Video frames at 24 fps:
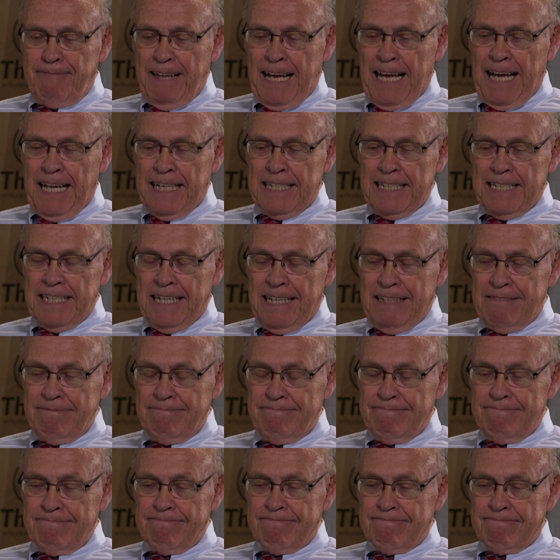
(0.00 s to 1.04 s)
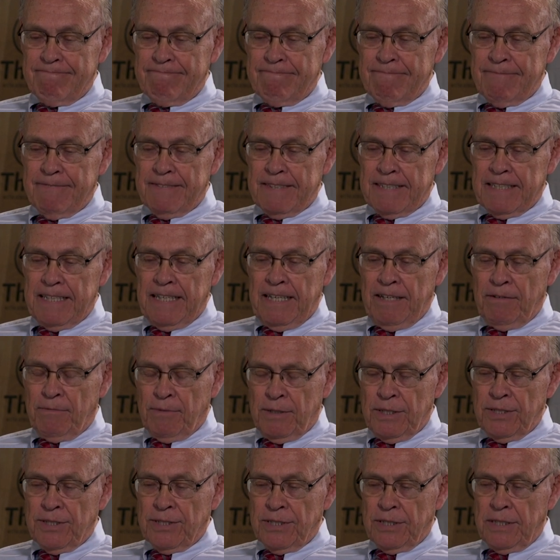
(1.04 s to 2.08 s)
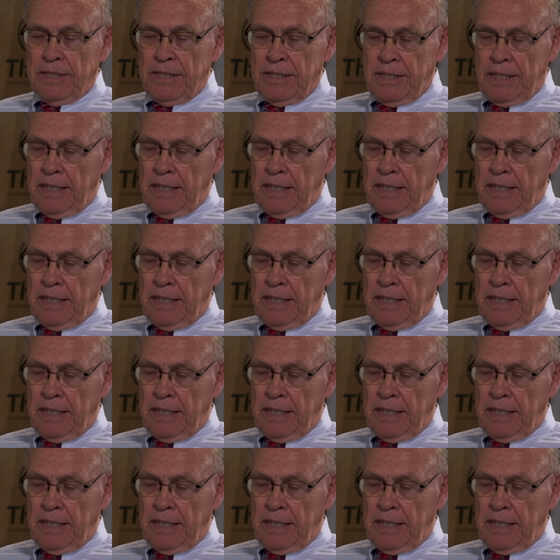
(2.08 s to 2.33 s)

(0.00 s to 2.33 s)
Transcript: And uh, it was,